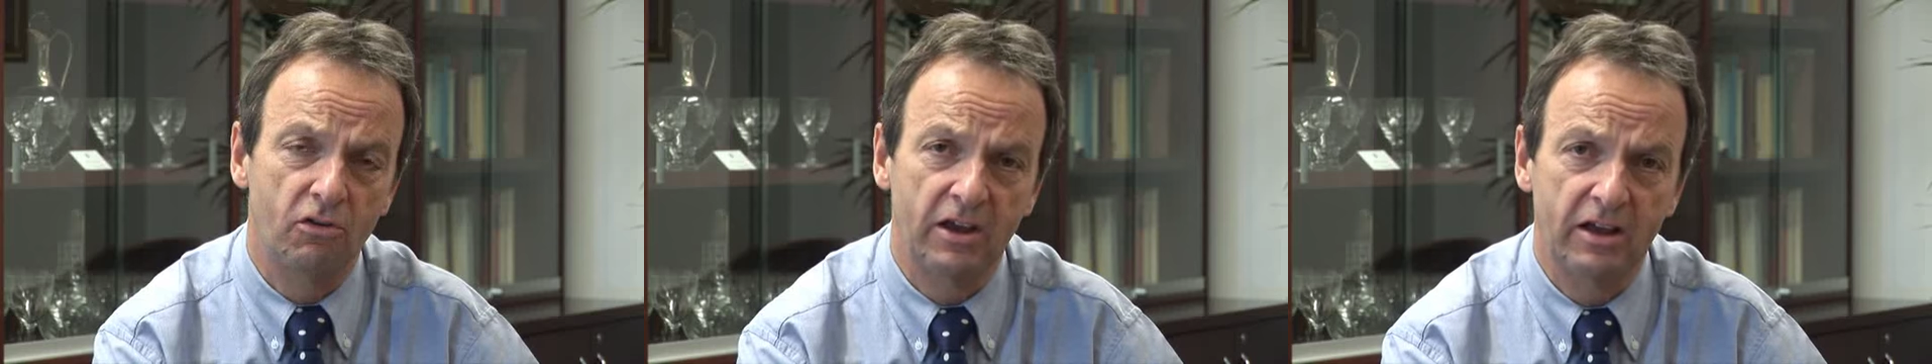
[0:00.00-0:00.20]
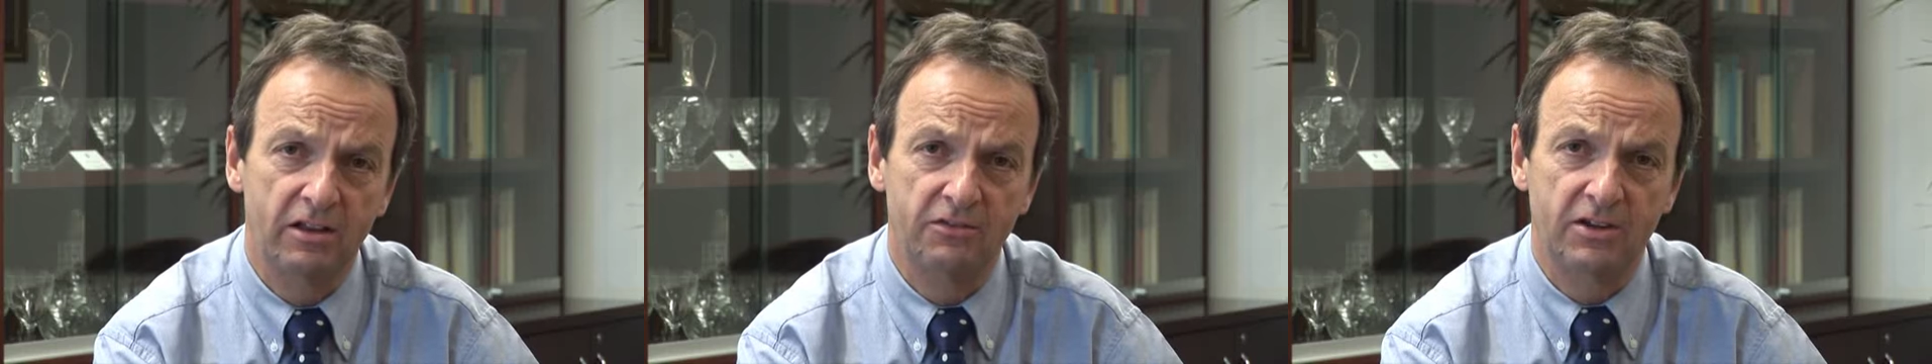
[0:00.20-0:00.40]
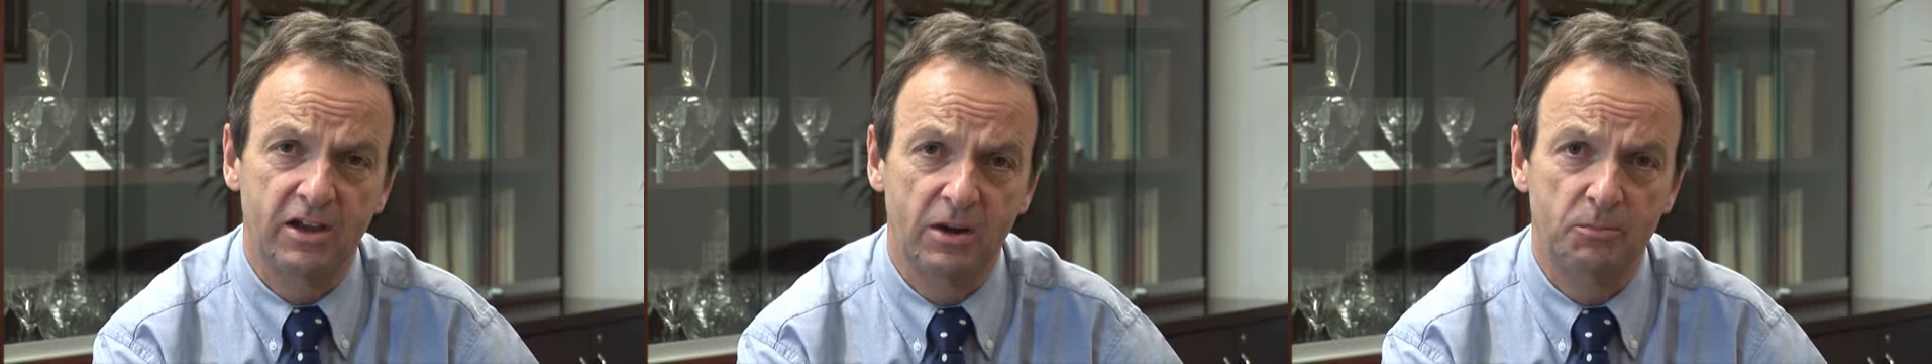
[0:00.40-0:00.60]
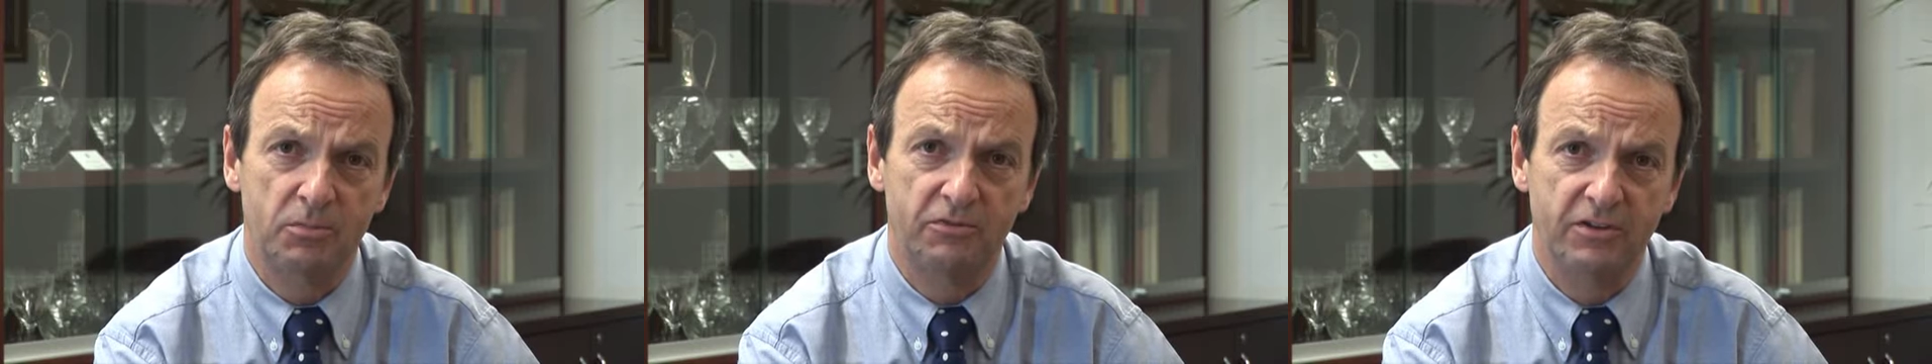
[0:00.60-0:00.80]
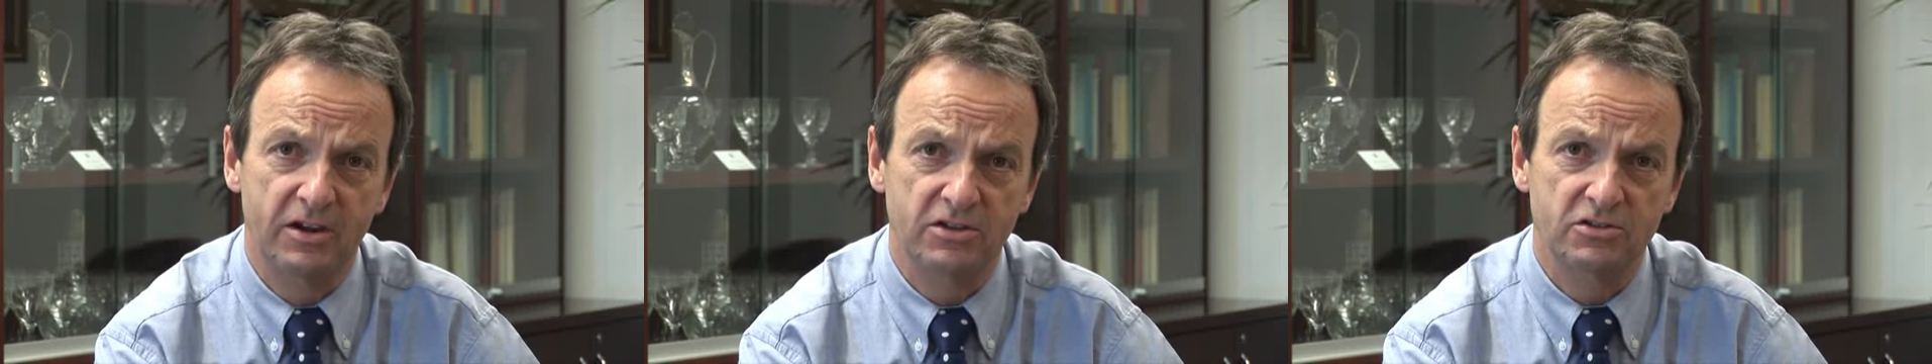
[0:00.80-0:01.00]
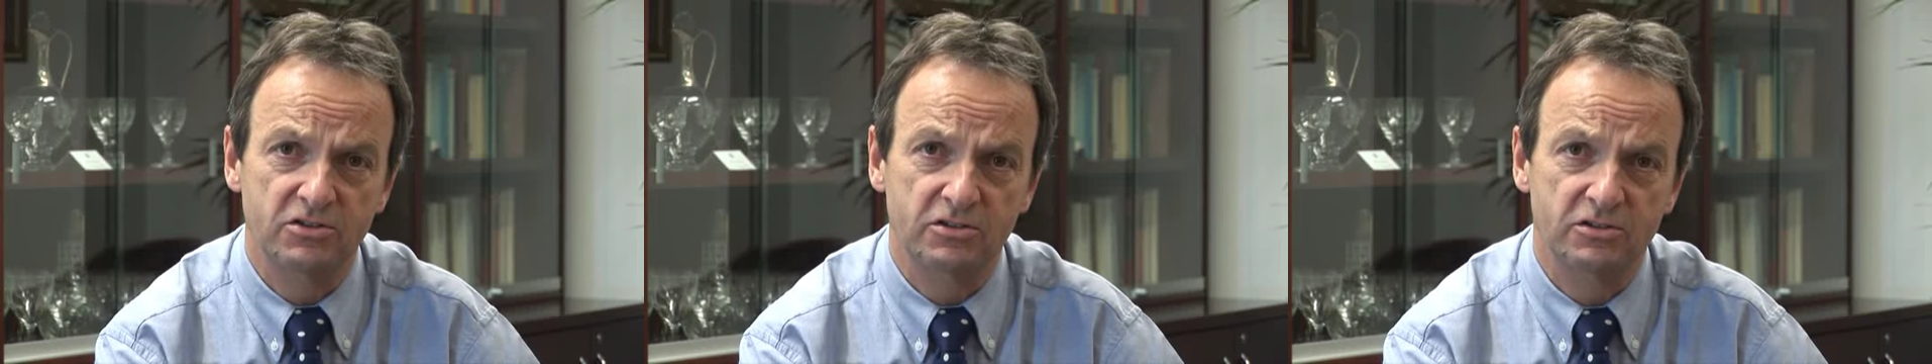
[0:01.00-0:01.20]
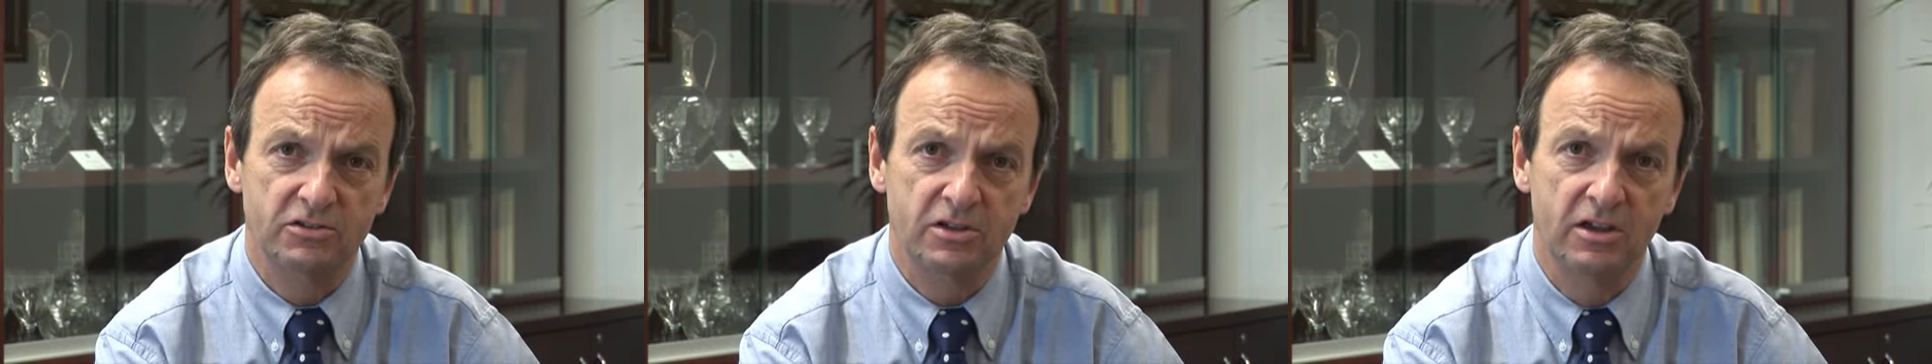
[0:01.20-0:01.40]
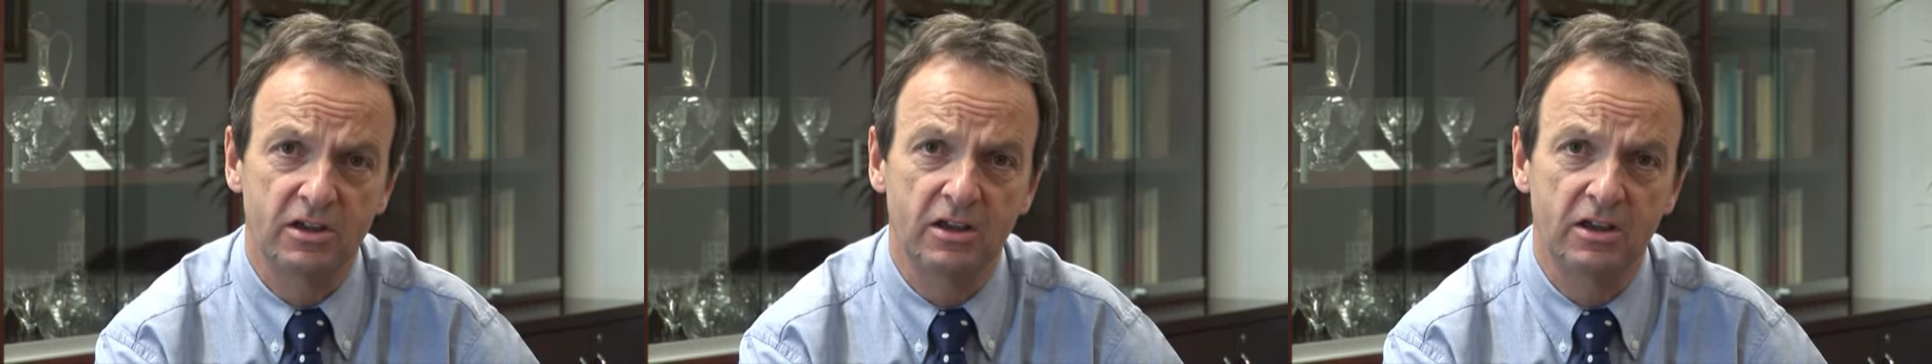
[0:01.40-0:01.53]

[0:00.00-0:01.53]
healthcare professionals.